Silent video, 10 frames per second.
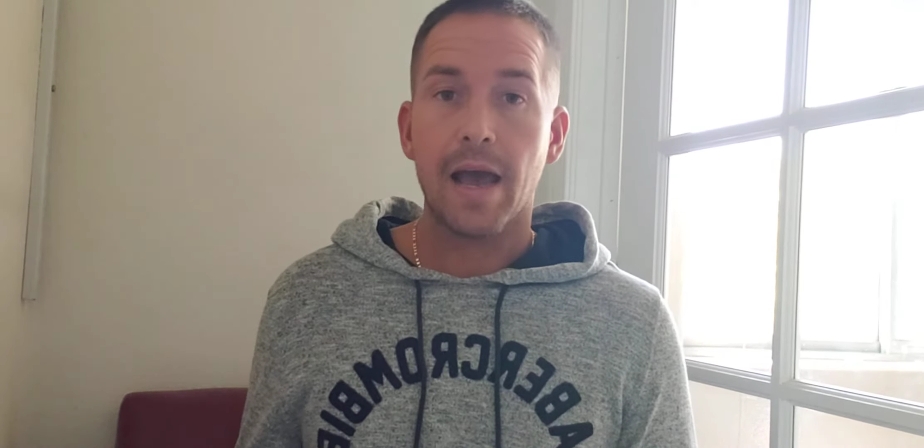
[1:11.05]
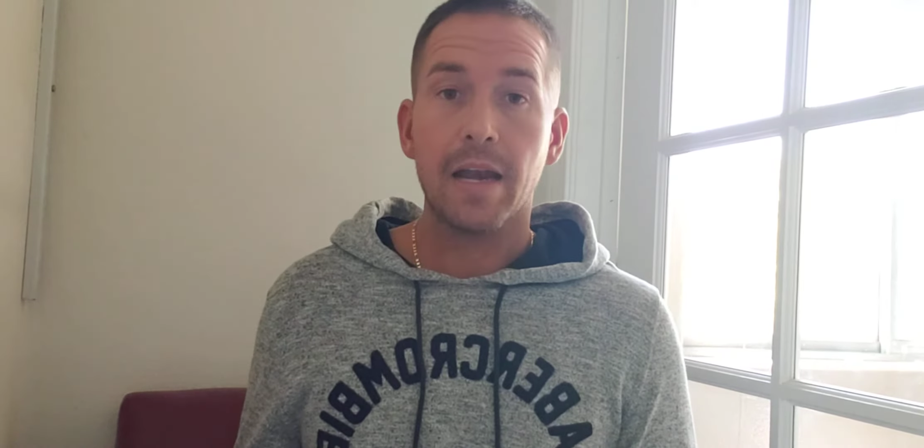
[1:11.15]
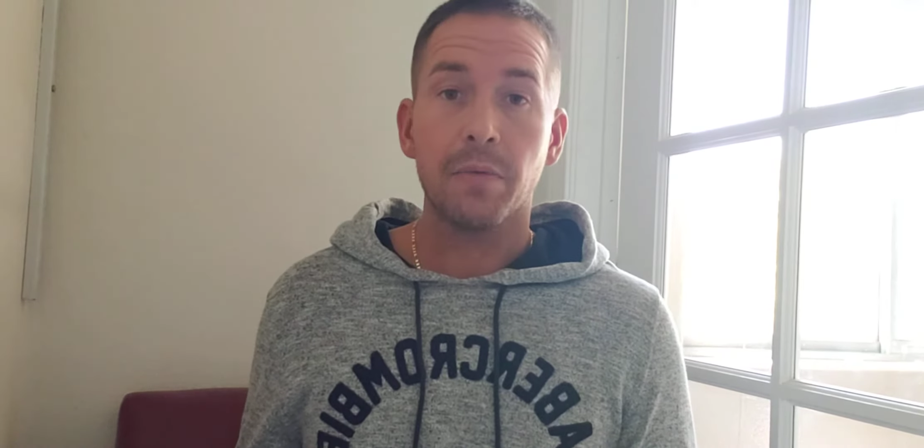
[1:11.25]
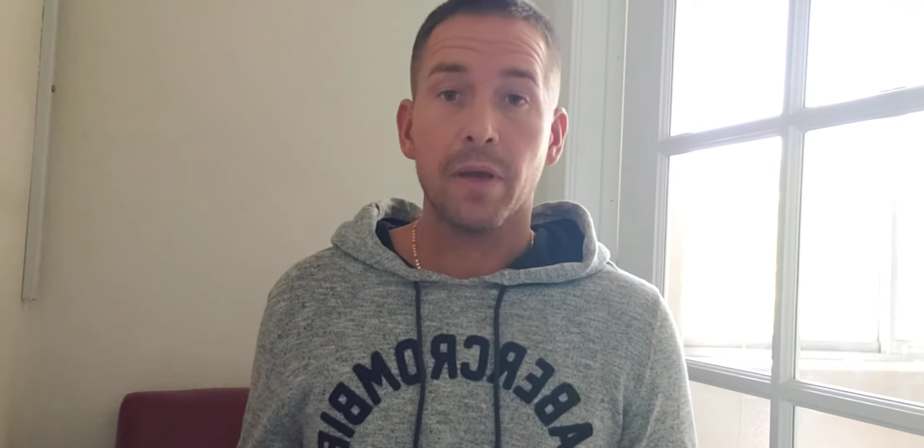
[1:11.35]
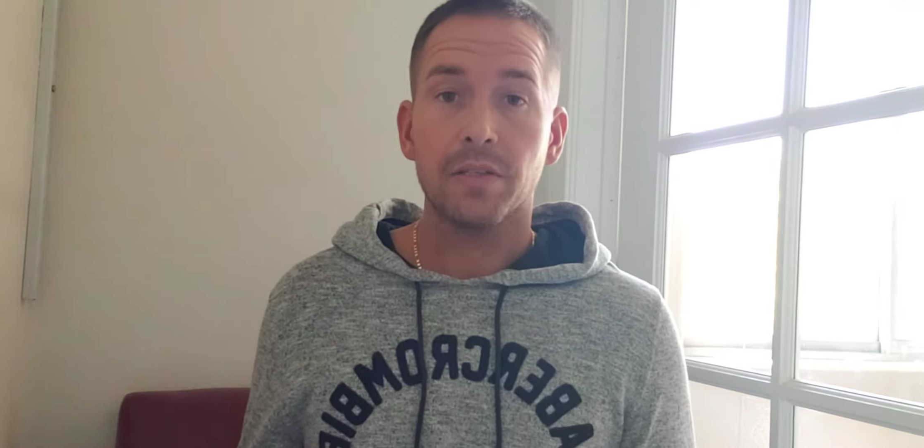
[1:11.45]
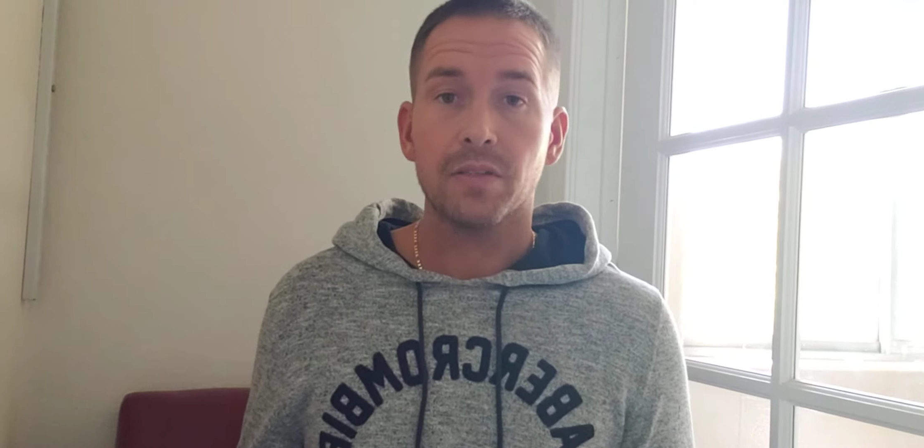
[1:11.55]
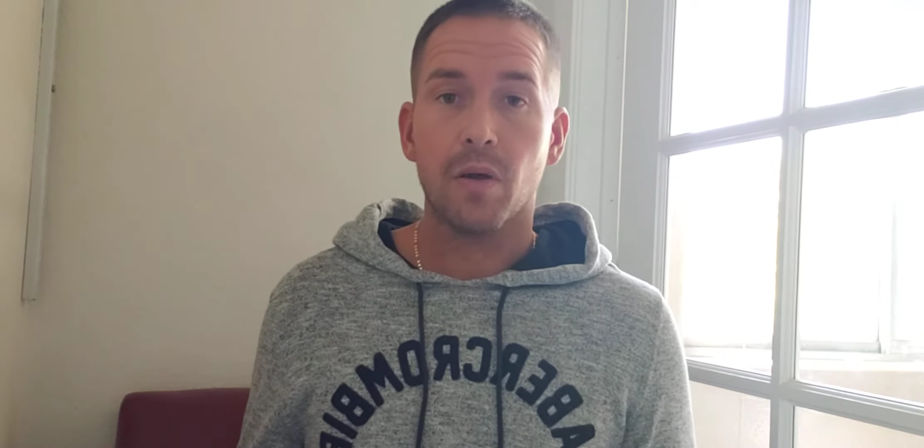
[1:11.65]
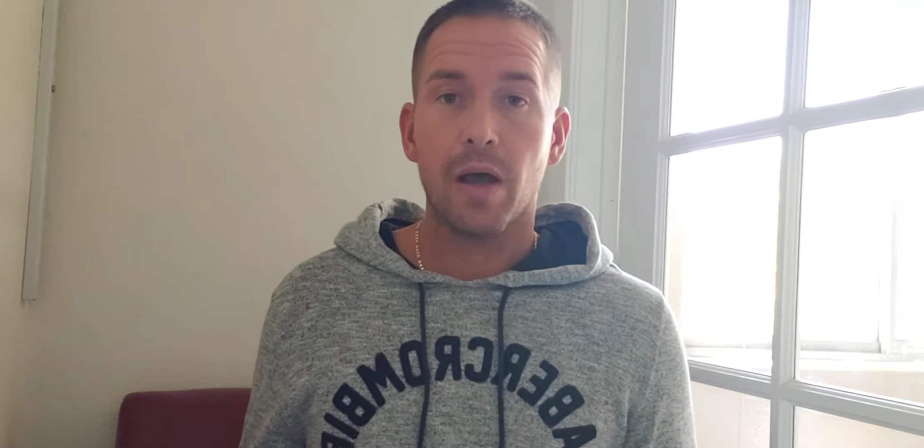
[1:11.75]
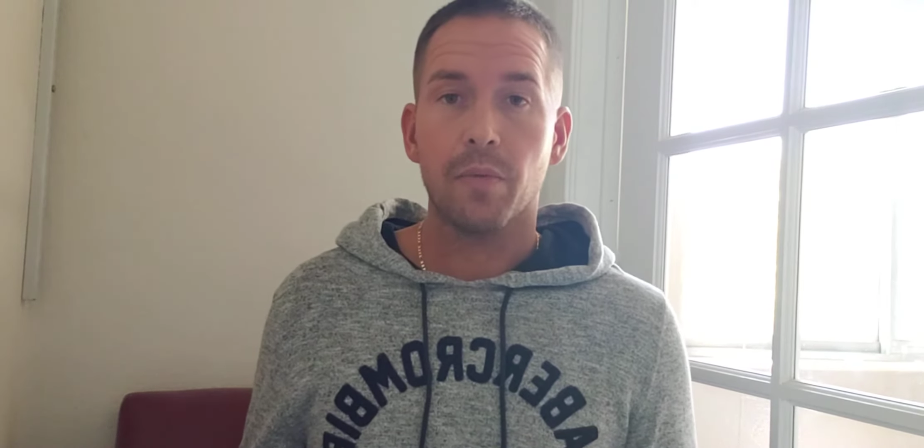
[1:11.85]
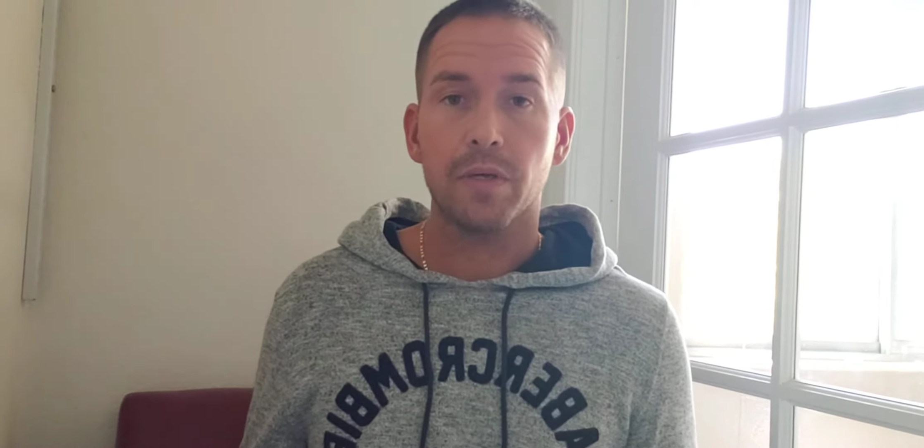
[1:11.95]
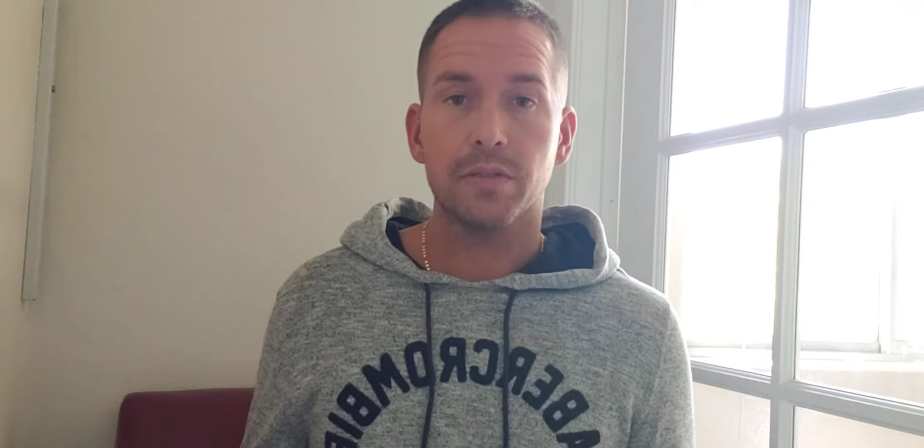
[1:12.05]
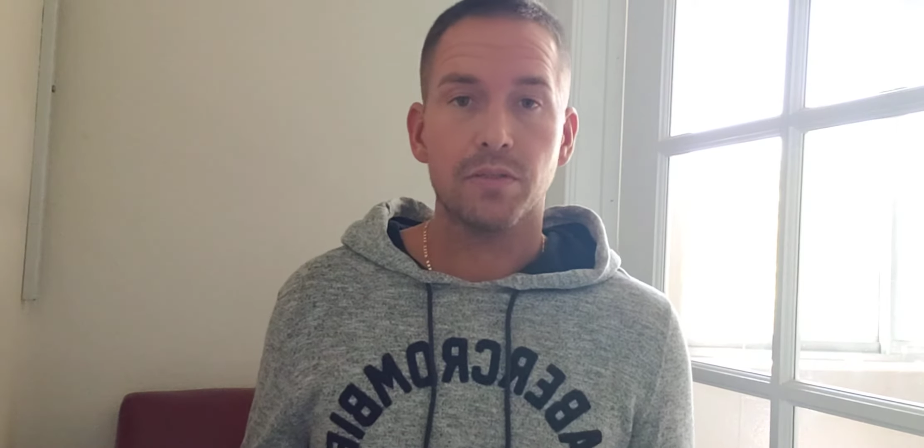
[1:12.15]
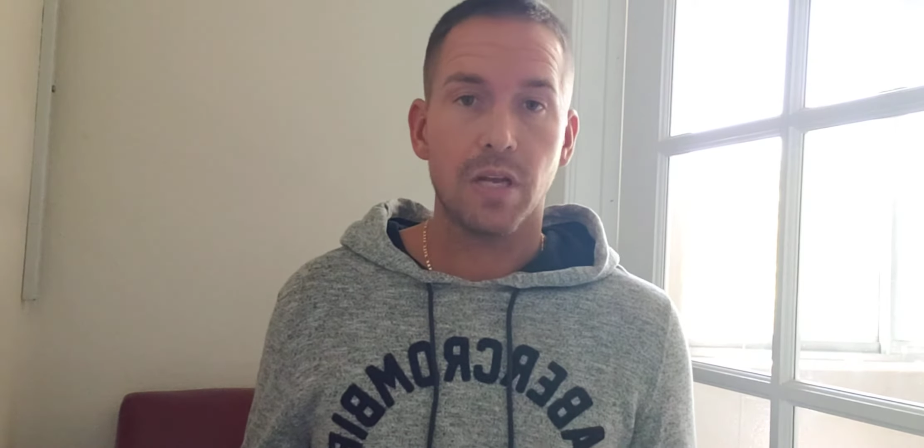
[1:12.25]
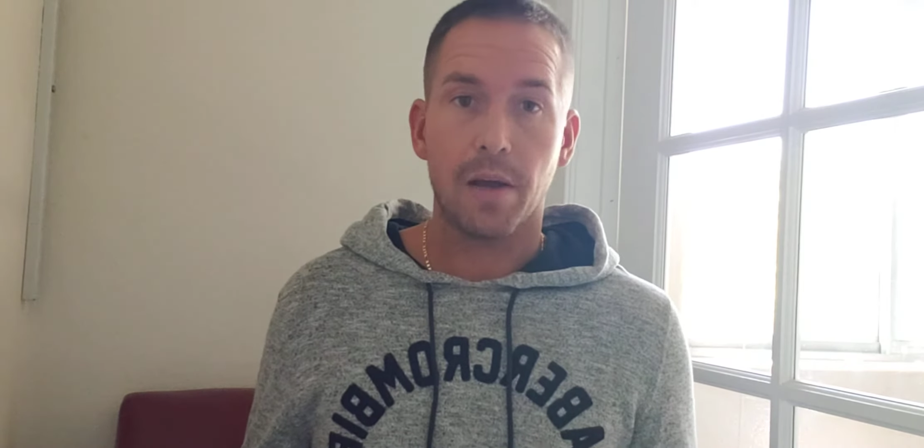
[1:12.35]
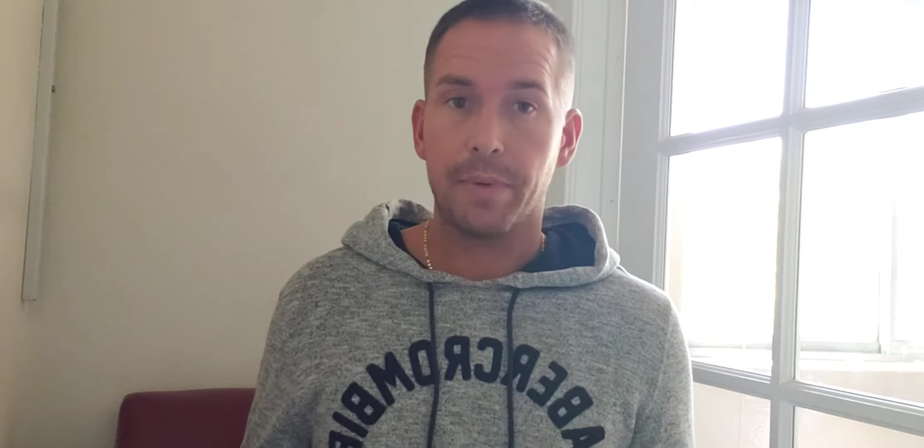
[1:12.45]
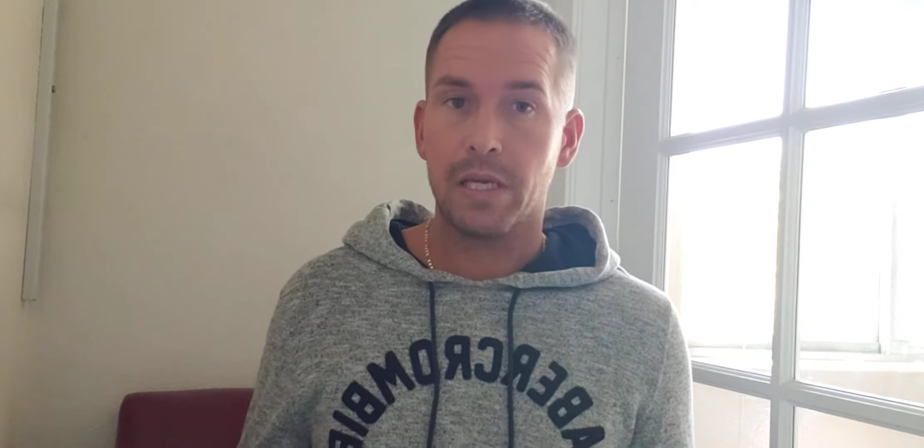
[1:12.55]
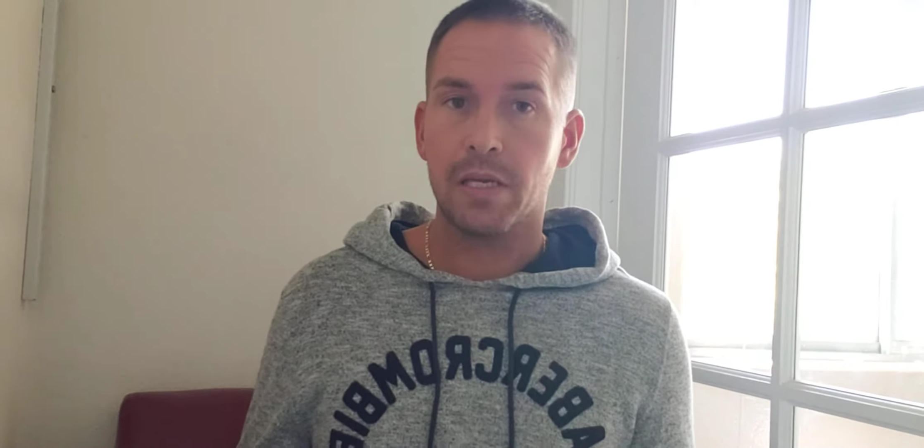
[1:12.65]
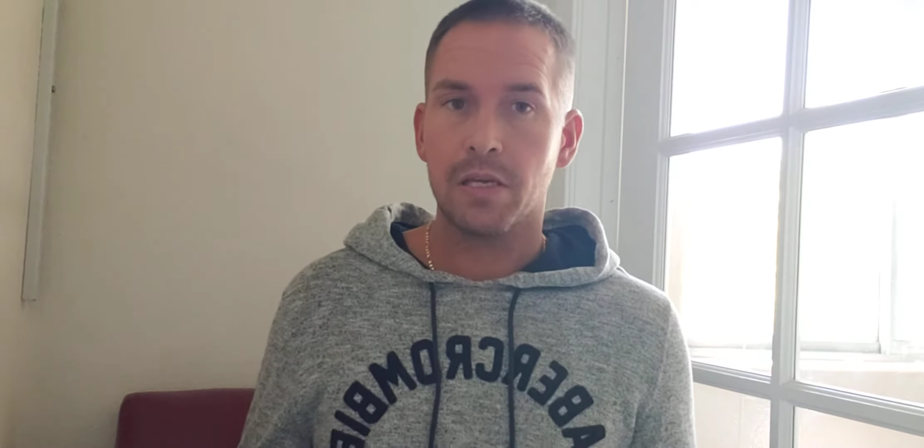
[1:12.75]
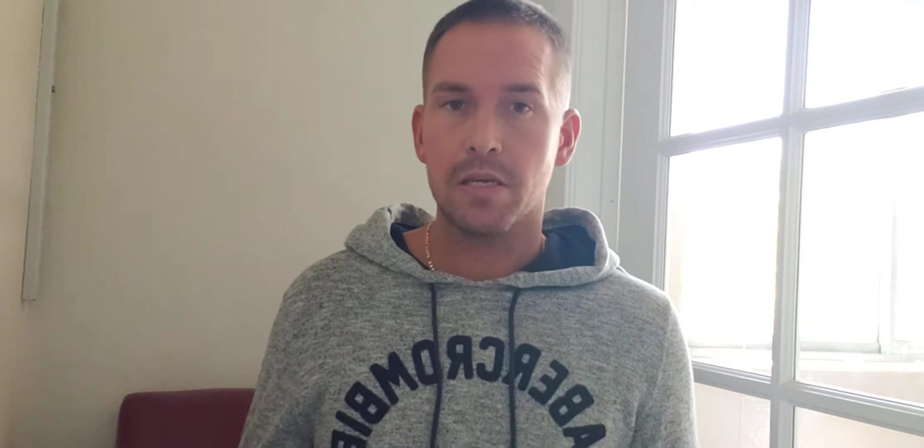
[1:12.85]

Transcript: anyway, so I was shopping